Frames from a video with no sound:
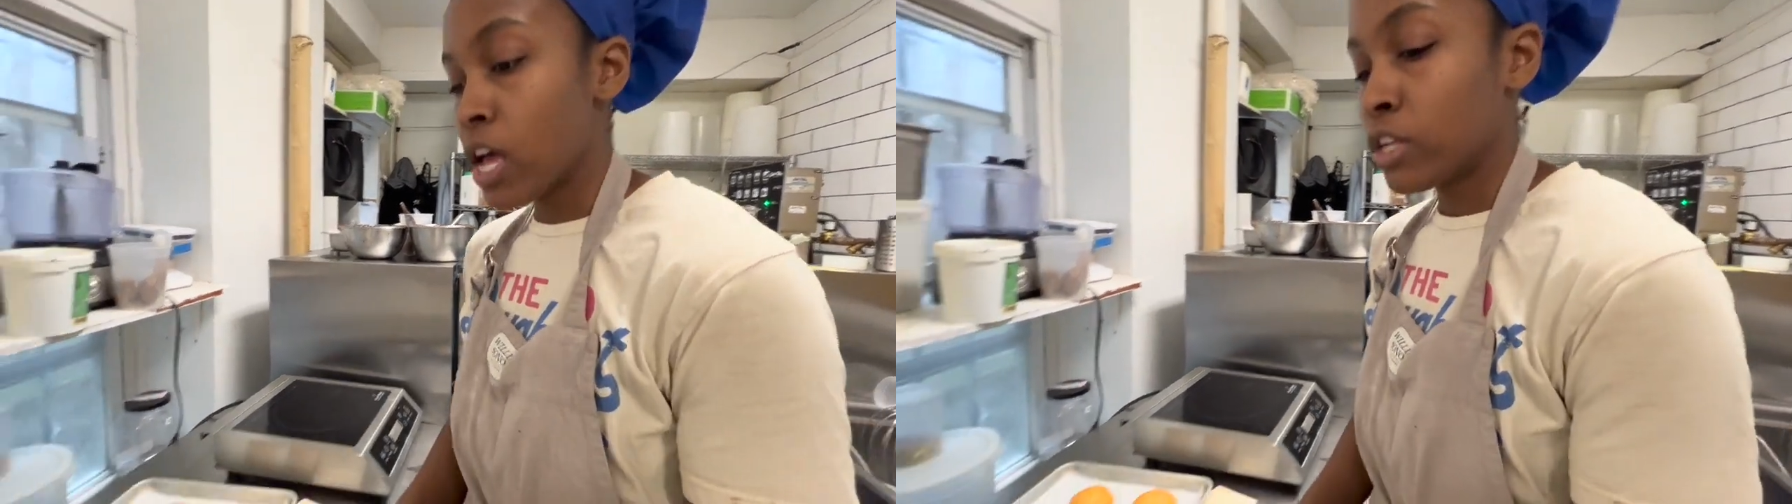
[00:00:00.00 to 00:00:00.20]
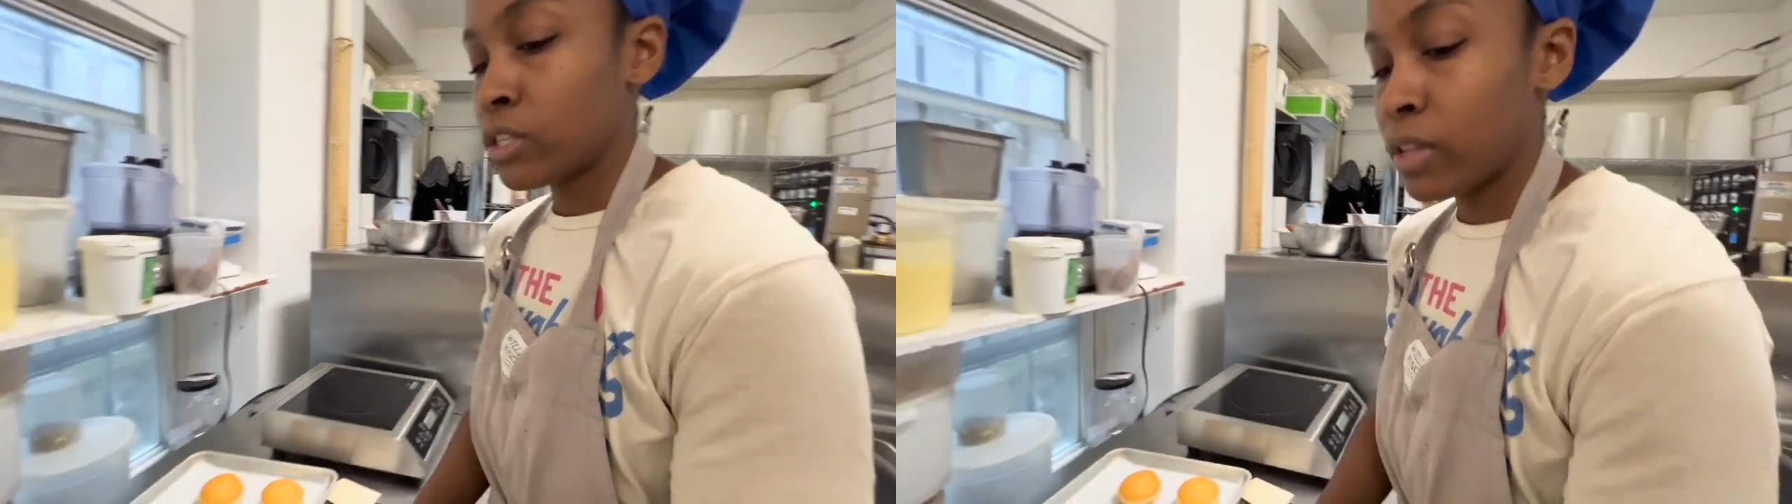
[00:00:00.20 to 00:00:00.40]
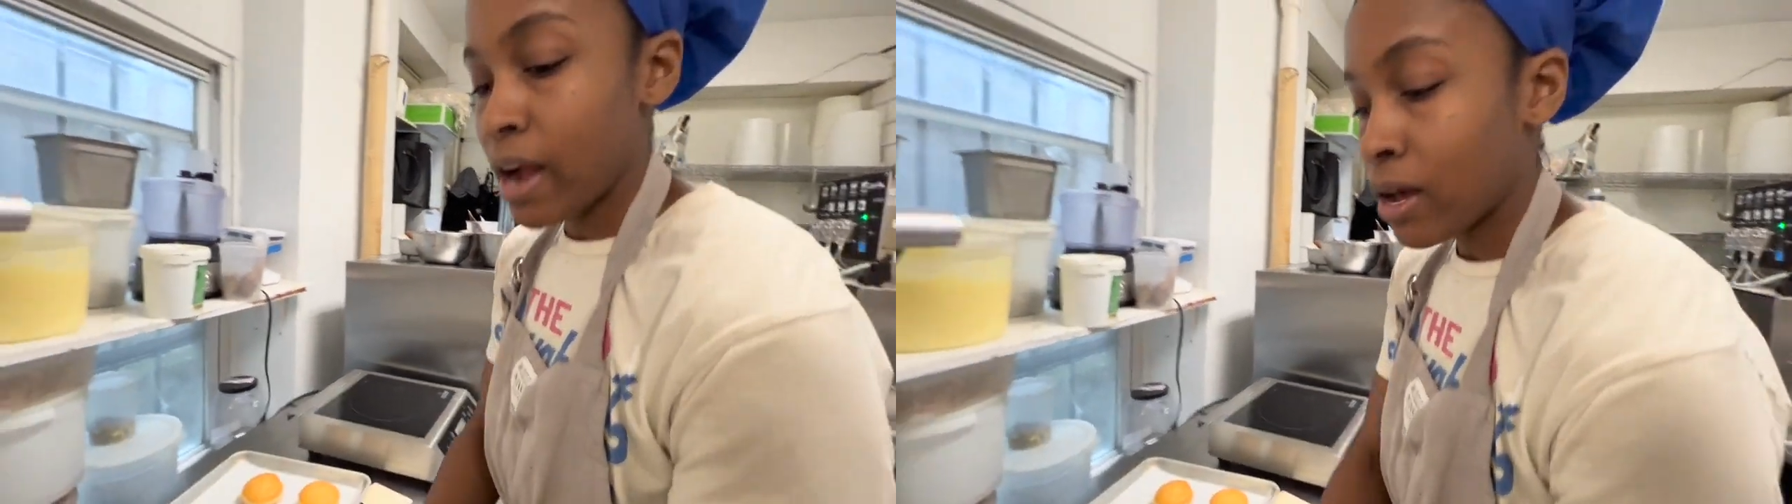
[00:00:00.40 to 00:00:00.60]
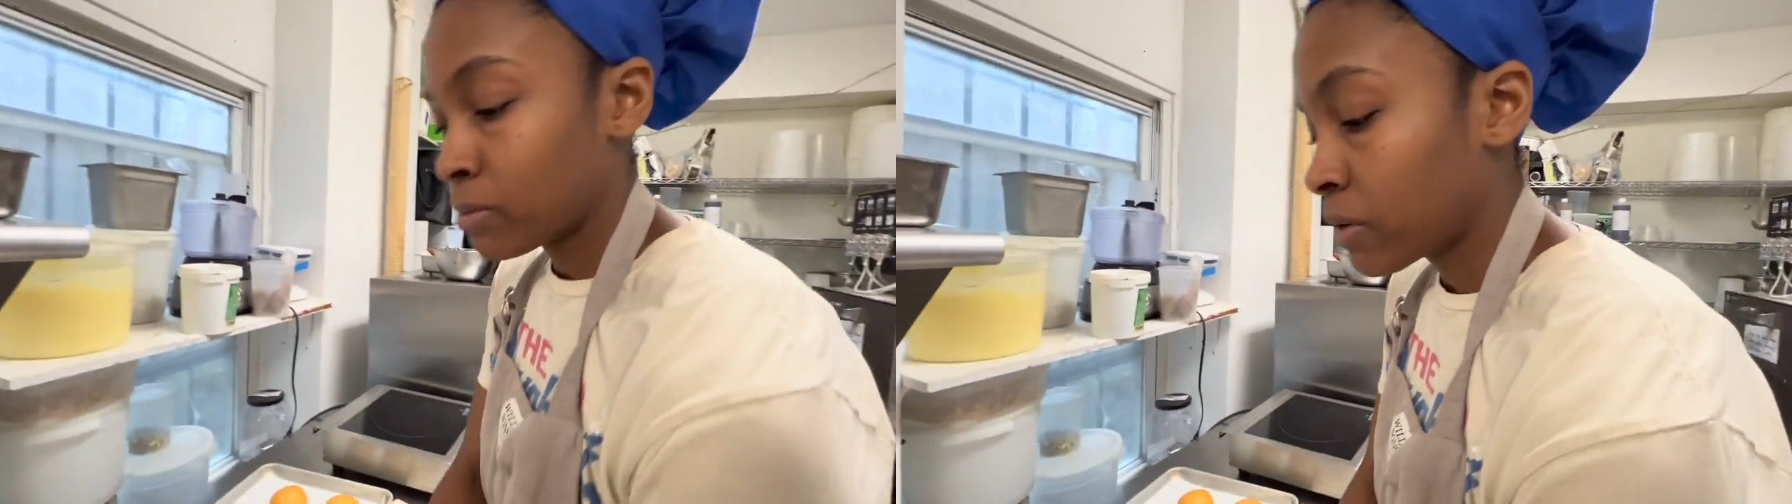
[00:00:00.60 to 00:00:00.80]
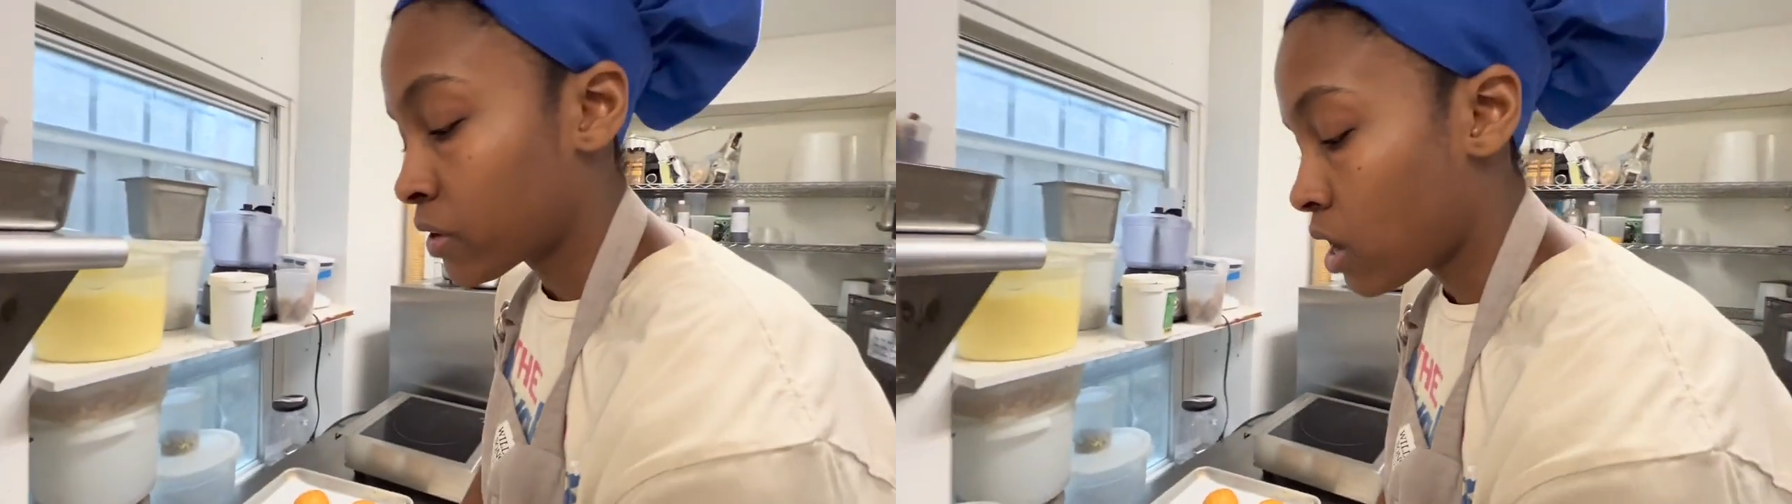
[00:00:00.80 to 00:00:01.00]
So their
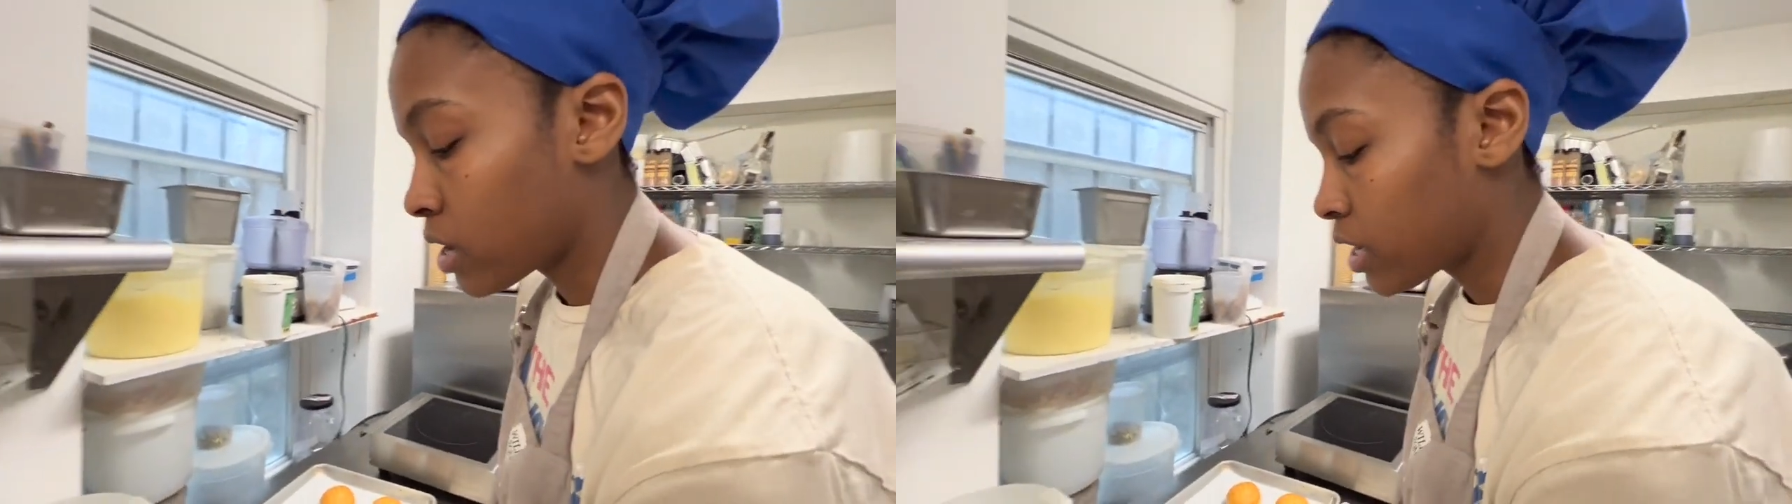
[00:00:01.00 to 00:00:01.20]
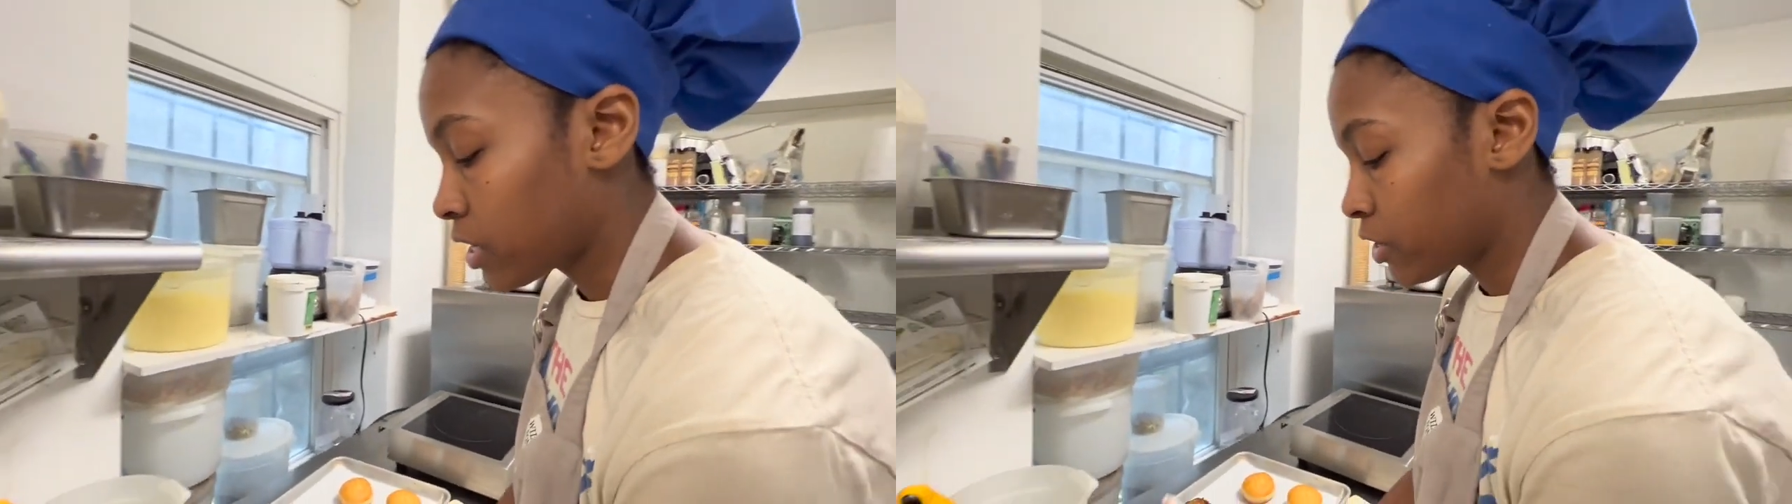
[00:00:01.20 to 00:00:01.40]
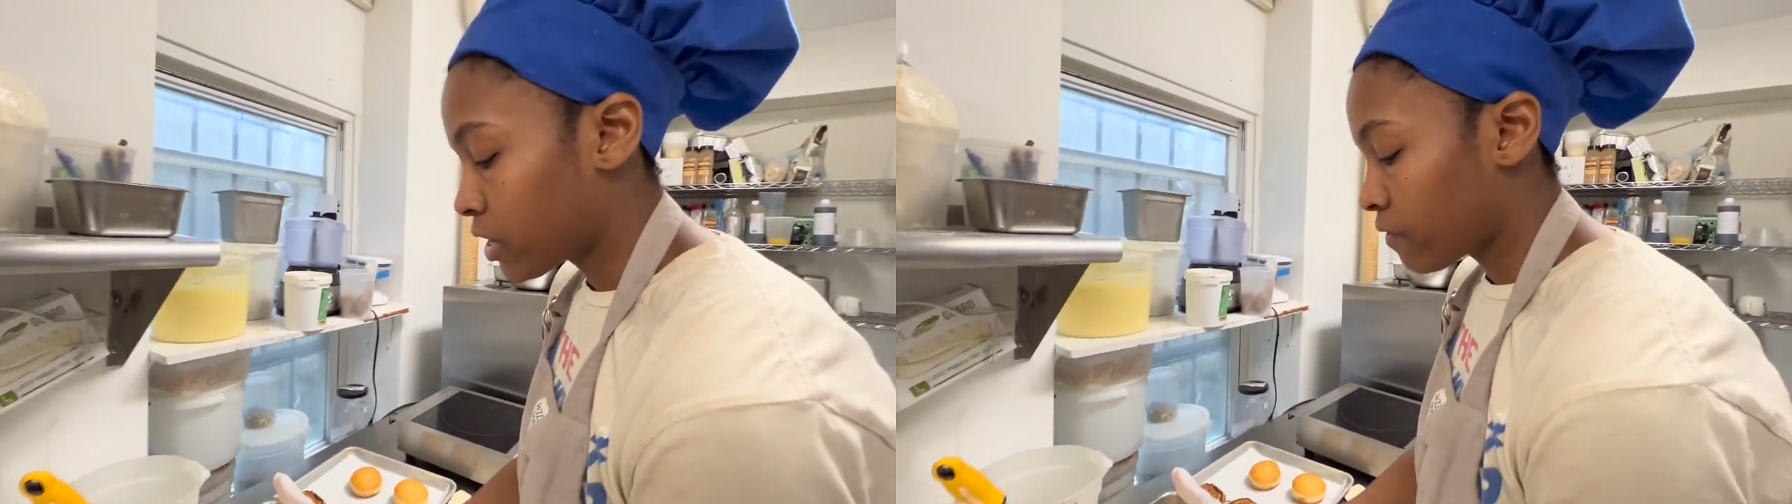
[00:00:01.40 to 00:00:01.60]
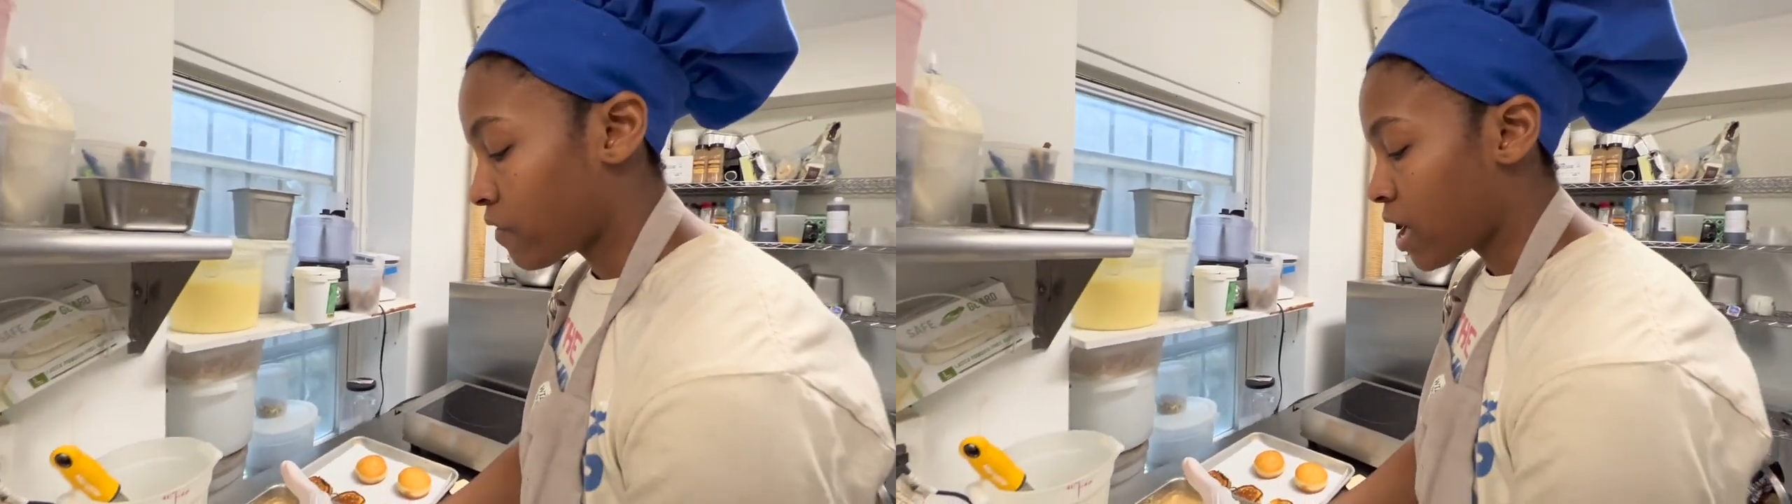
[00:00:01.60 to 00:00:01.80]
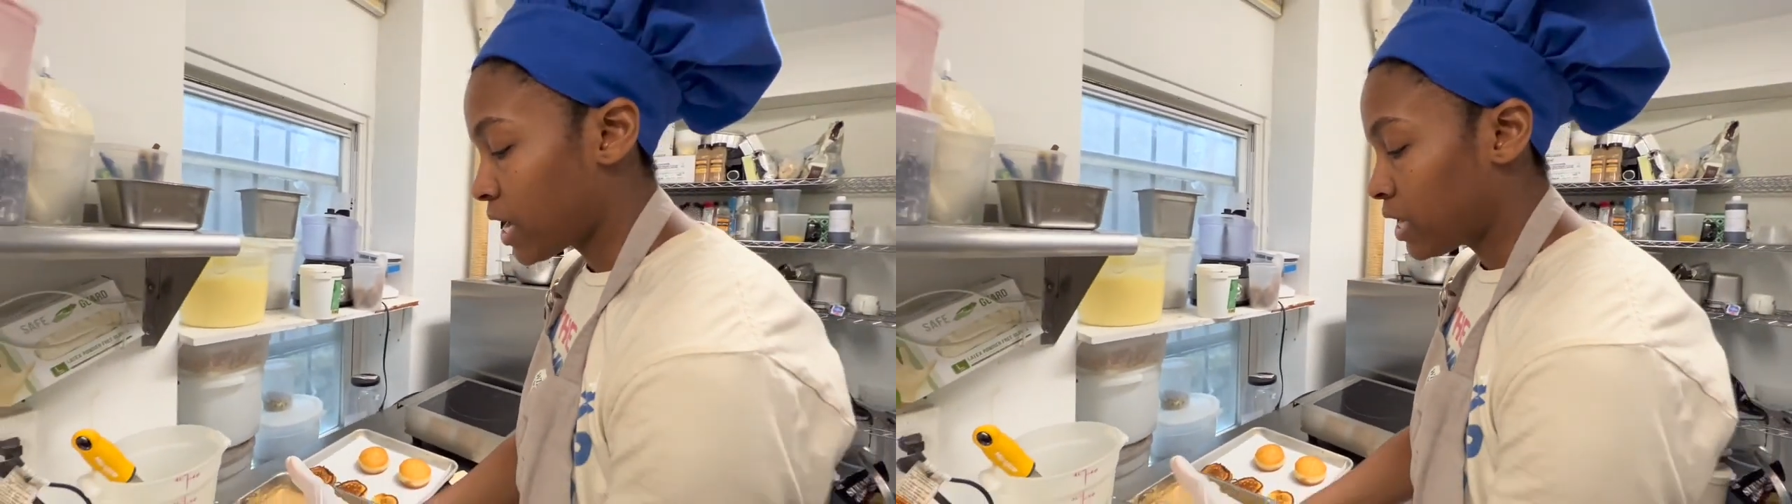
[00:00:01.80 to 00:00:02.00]
house-made ricotta you're going to
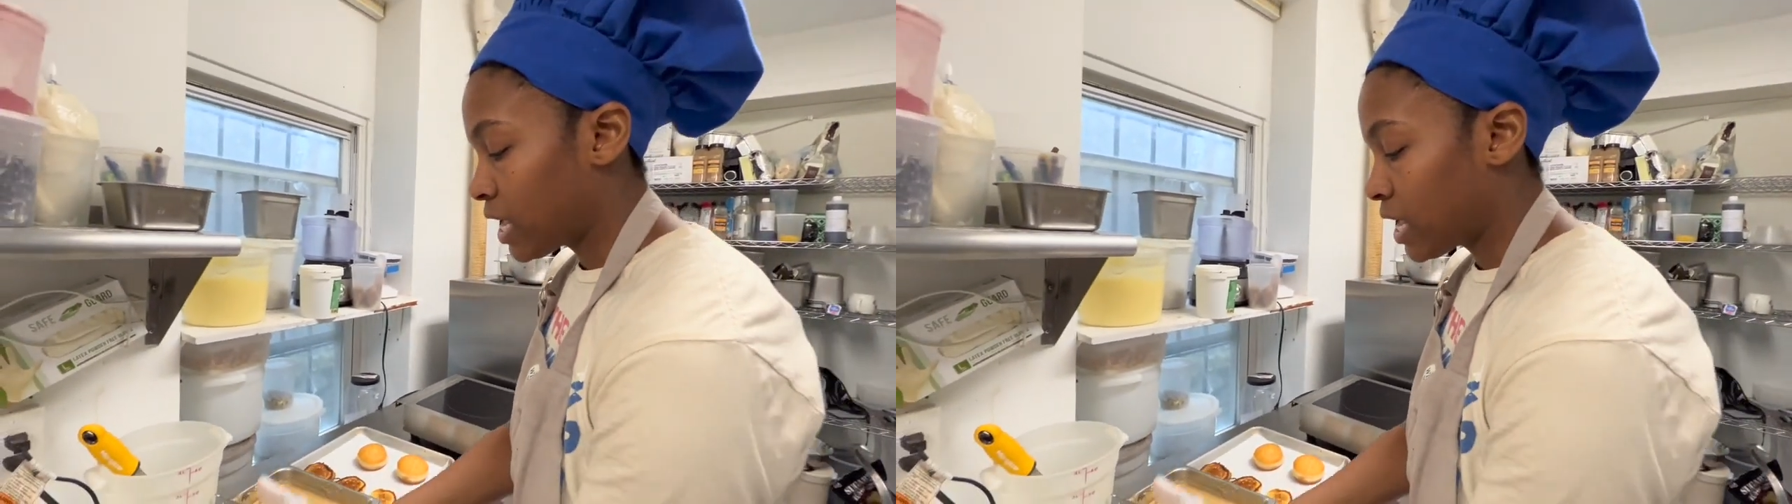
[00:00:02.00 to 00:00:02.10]
find